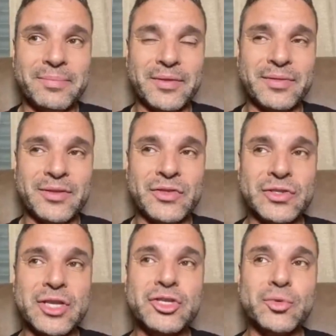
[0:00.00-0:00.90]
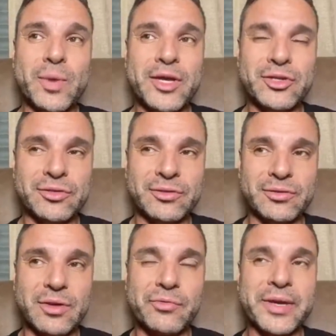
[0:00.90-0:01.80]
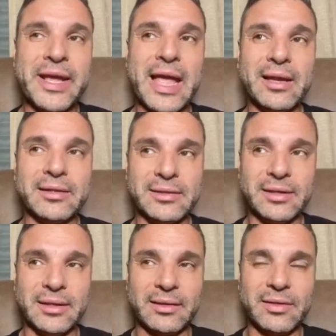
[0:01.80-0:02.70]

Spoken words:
the situation, the reality,